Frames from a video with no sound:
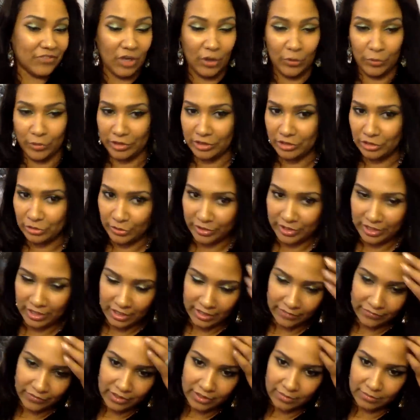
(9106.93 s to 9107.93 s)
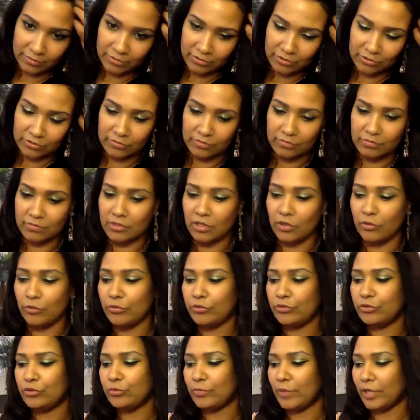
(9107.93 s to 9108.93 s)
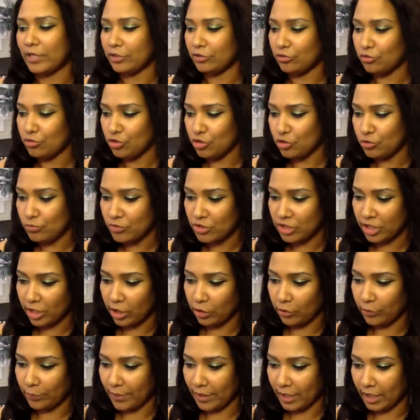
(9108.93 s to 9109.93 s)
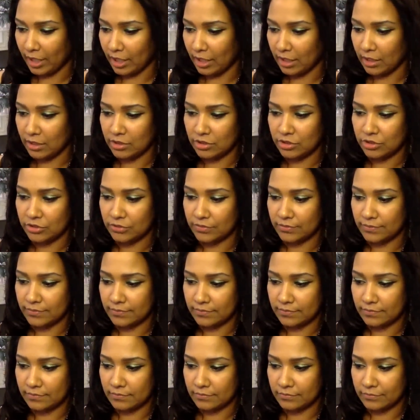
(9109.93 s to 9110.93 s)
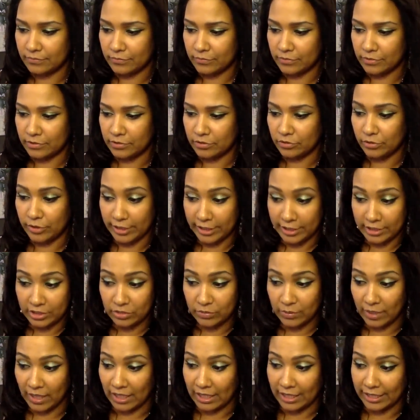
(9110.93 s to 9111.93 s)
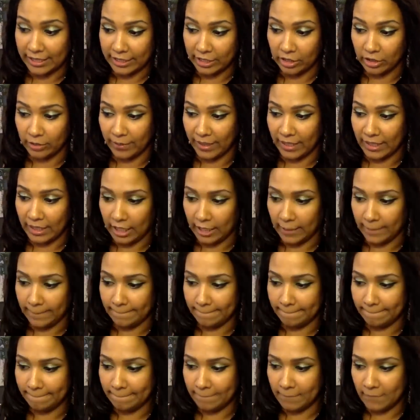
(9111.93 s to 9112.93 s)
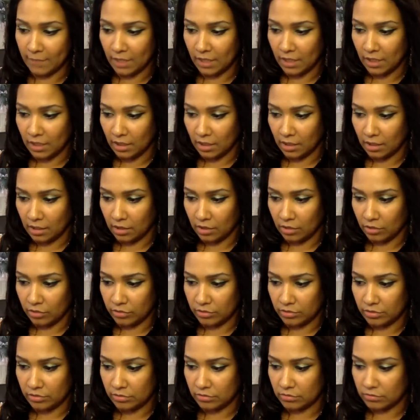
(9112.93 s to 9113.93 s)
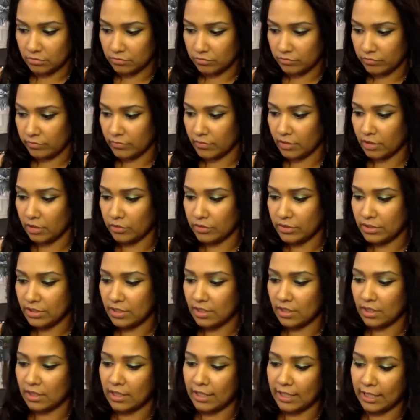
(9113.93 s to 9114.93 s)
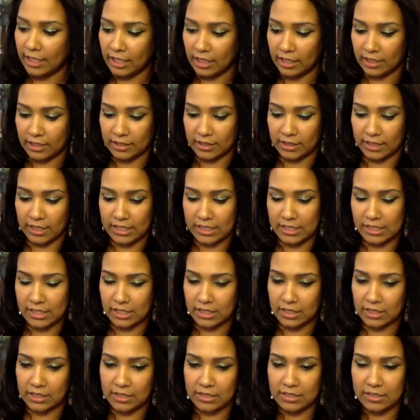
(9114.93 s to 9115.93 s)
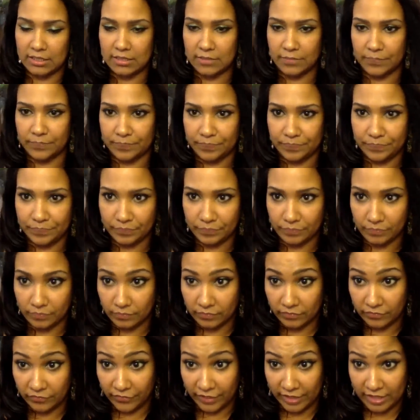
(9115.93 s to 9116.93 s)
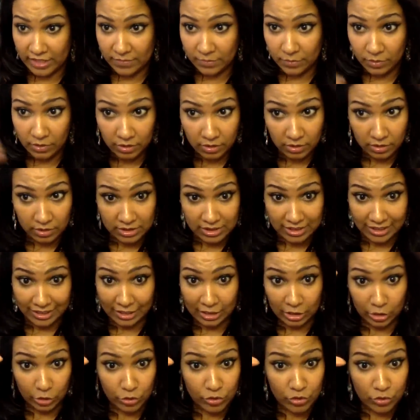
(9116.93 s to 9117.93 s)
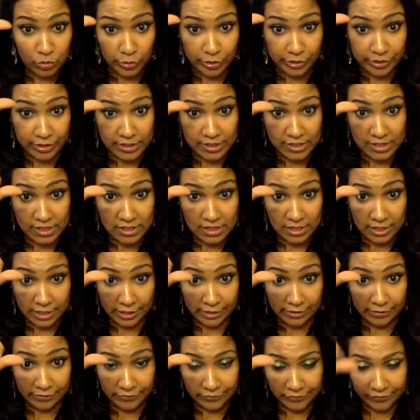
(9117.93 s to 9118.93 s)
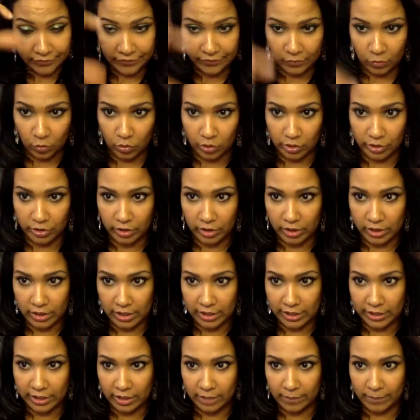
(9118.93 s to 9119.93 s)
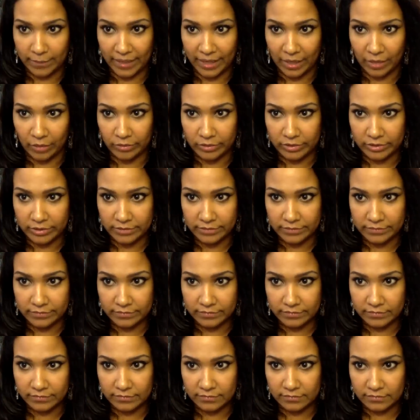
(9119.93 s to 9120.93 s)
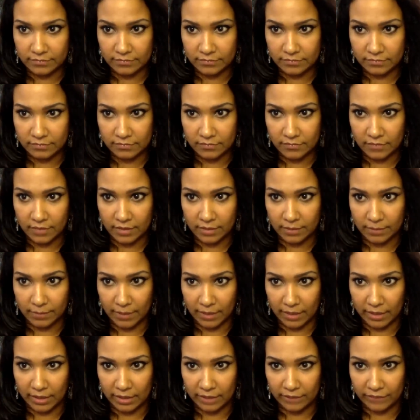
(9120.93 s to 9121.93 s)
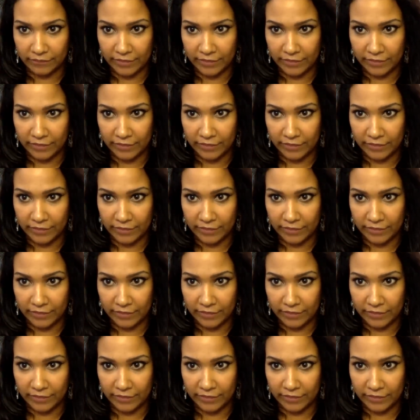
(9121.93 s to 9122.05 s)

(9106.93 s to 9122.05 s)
If y'all want to join the Level Up group, go to my YouTube channel page. You can get to by clicking on my name. Go, go to the link that says Facebook. It's like a little square that says if, or you can click about, and my